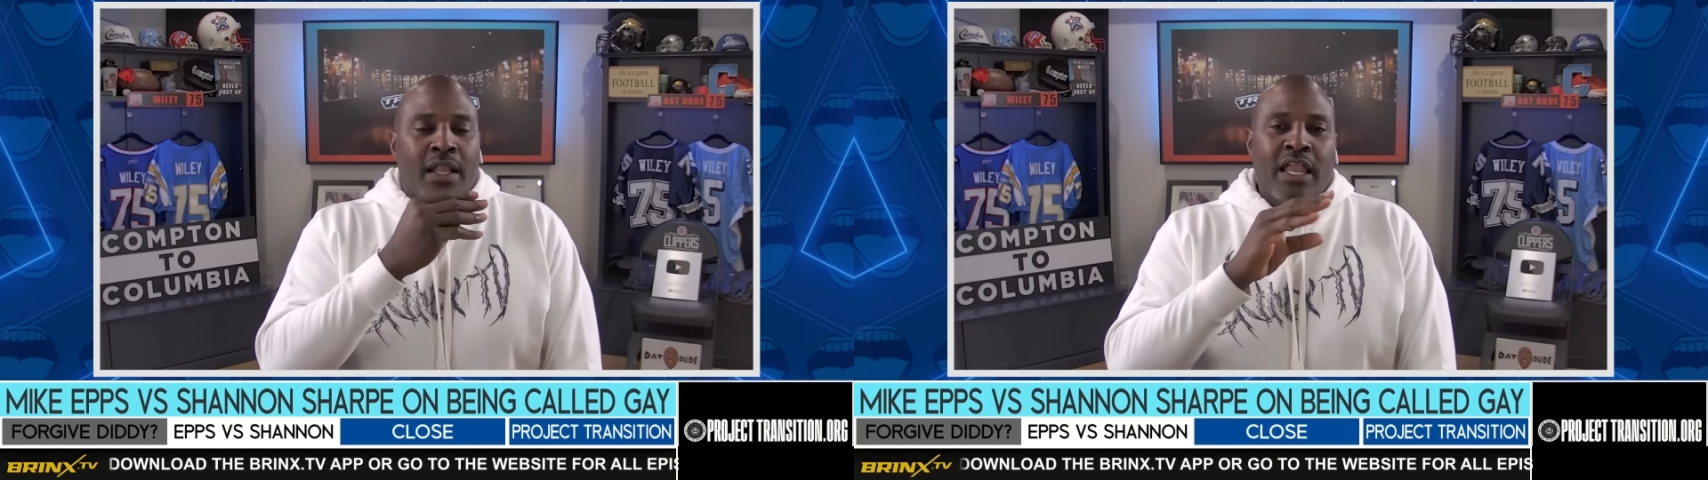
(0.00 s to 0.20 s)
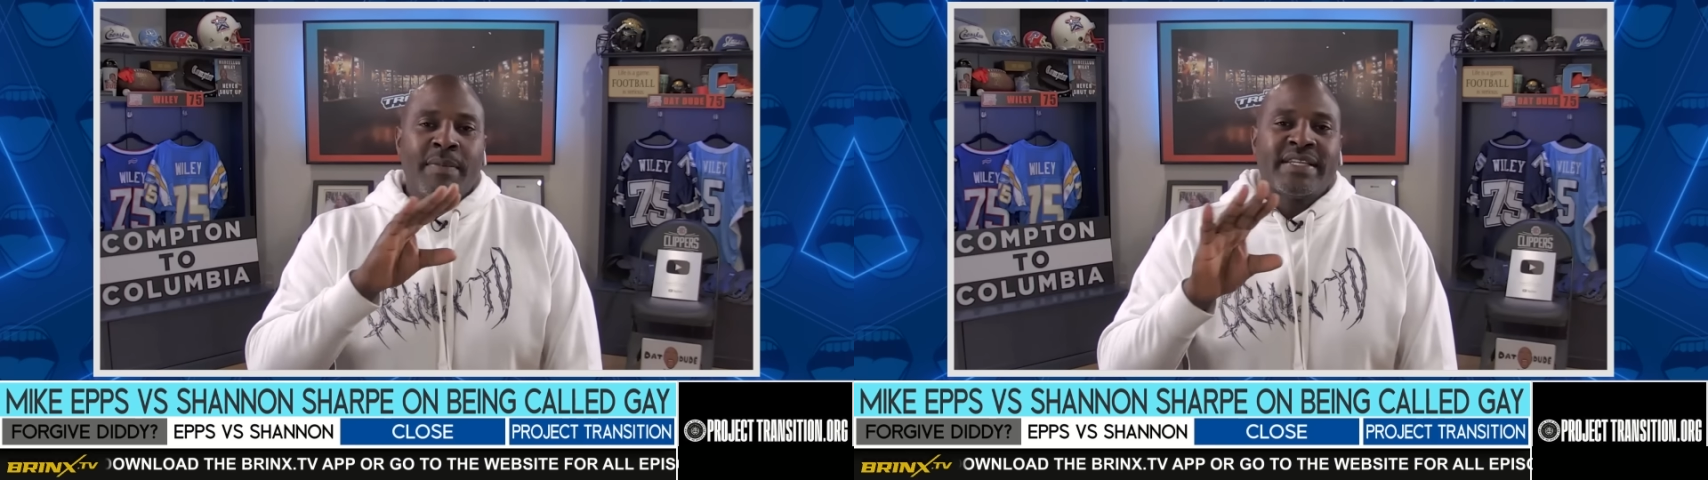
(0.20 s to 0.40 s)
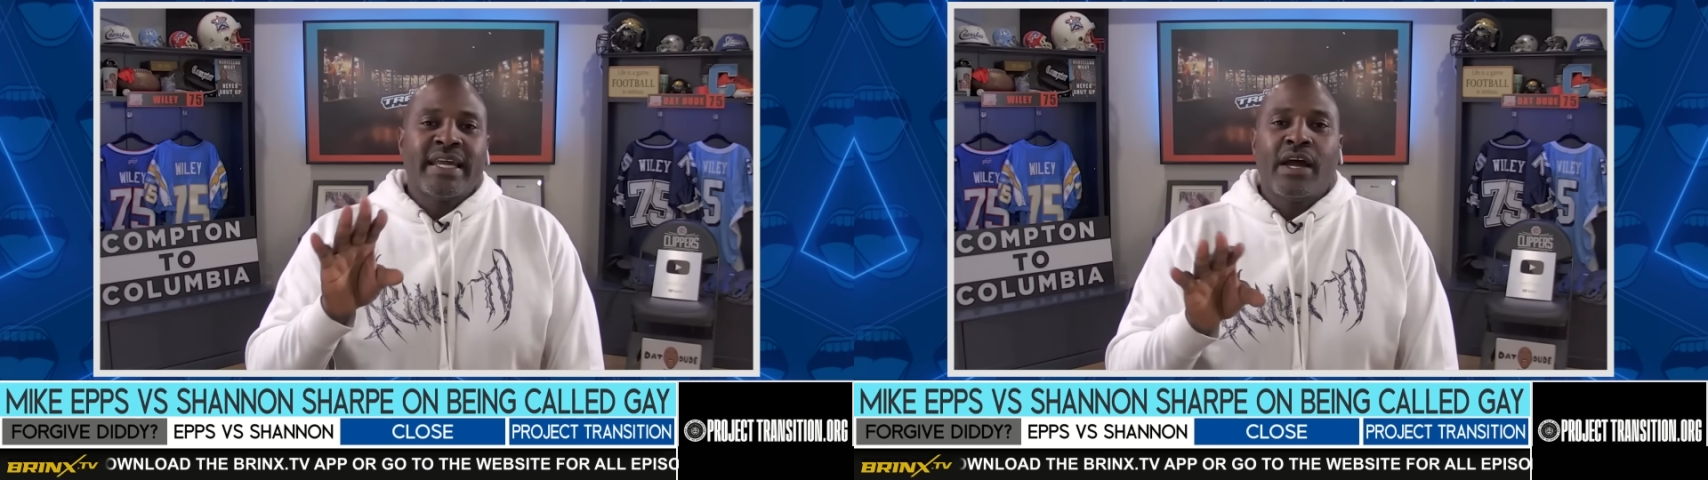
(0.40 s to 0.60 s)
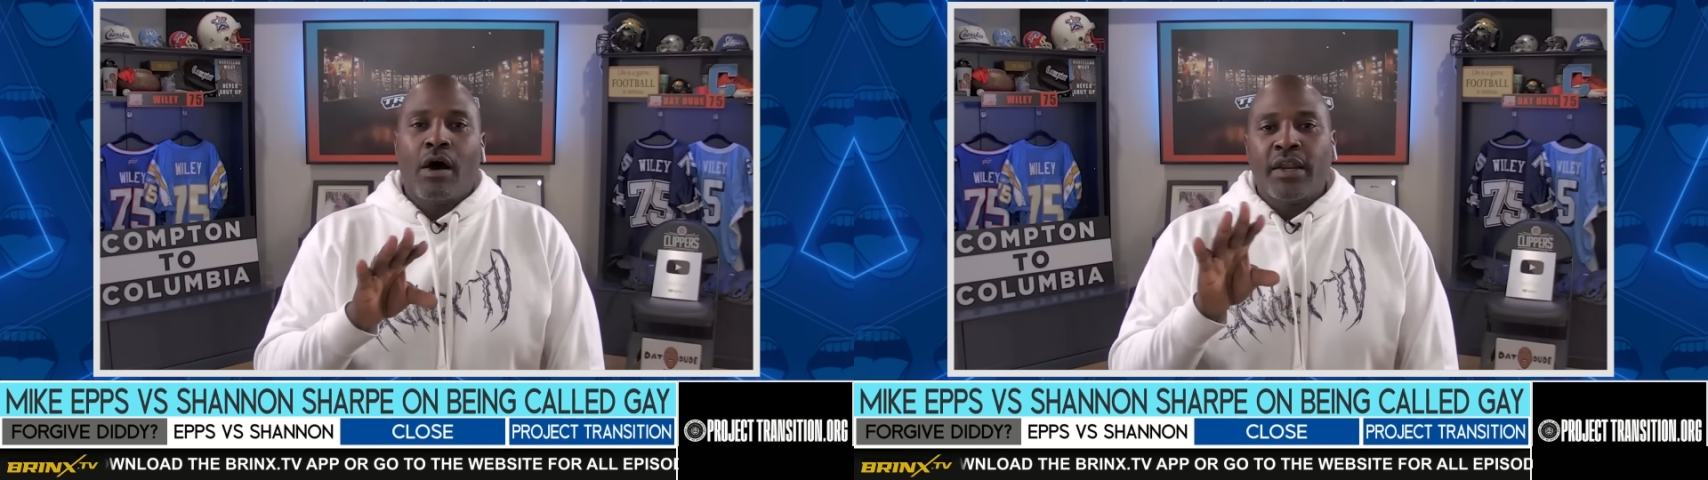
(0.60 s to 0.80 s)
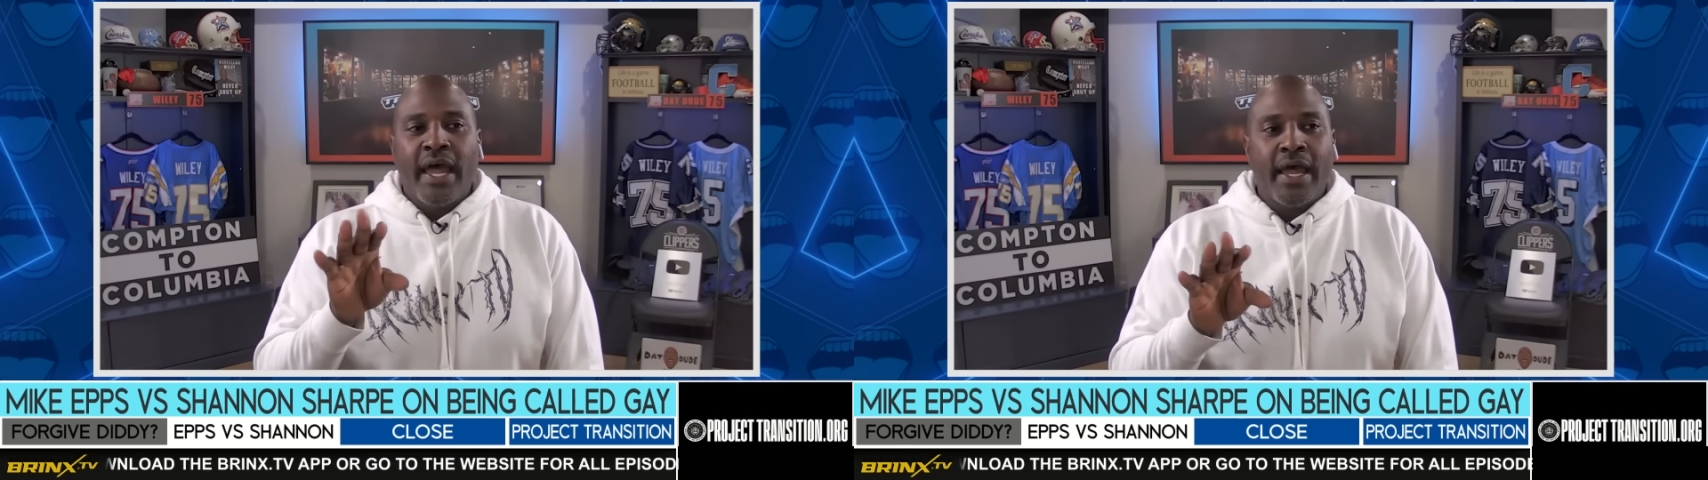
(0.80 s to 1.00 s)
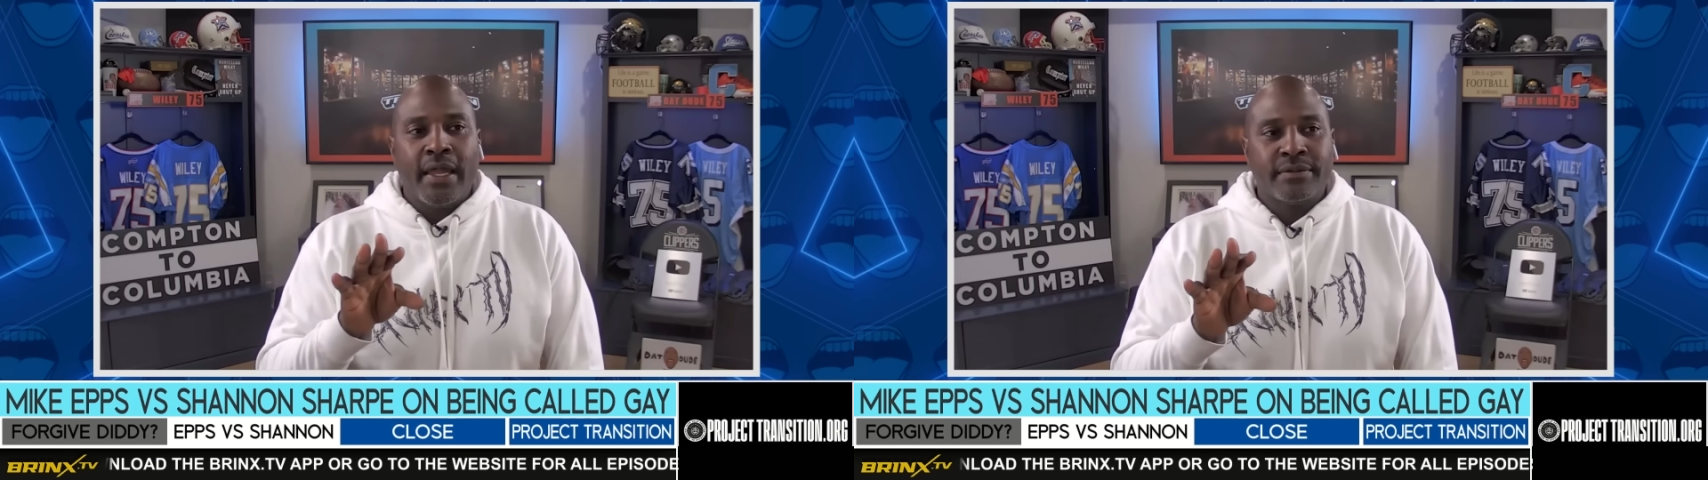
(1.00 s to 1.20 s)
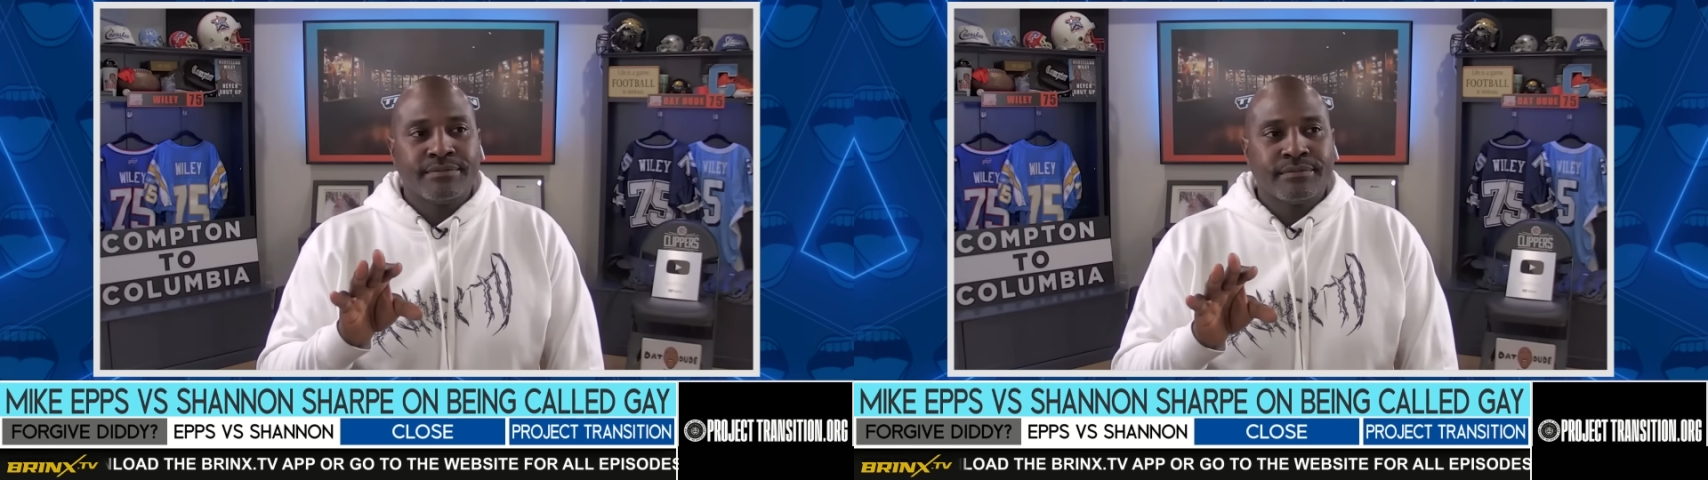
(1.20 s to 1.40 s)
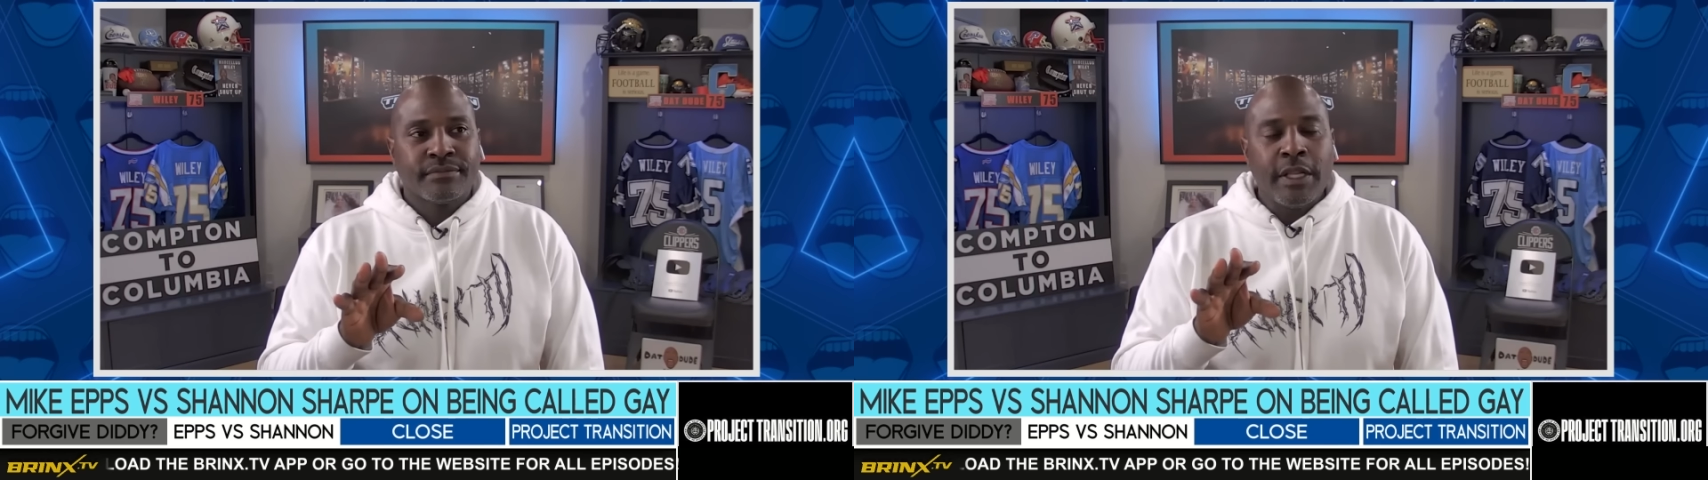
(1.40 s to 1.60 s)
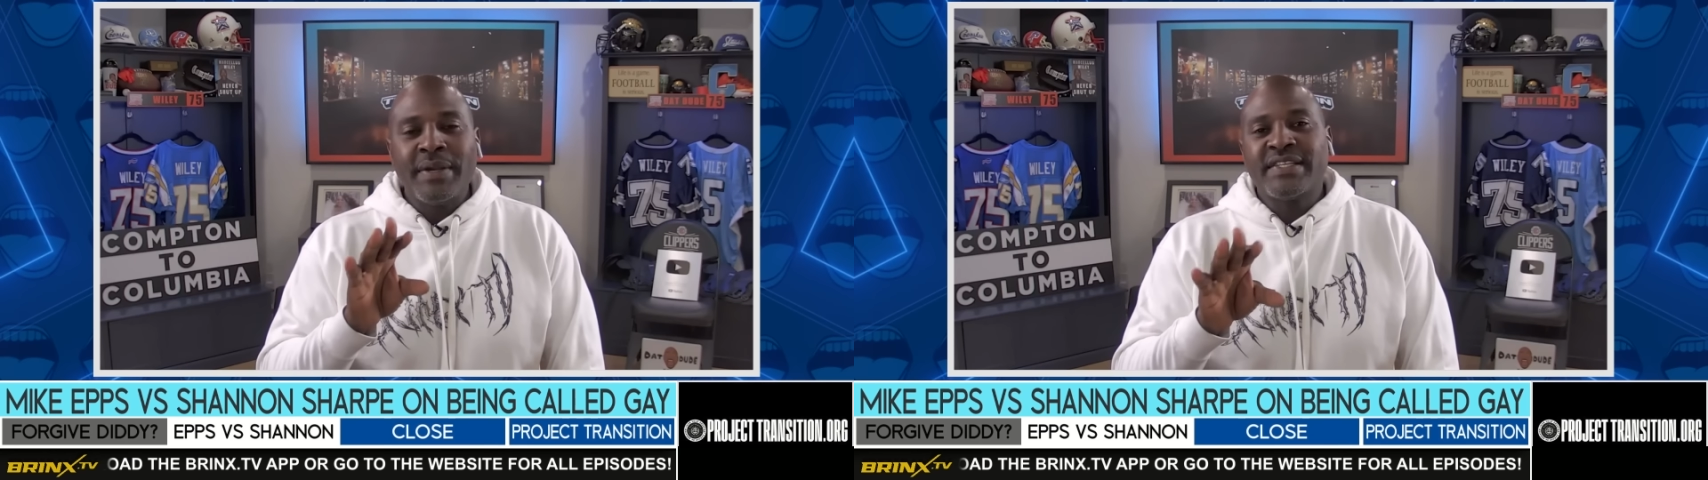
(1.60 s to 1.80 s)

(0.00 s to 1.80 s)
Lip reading: let me say all that. Let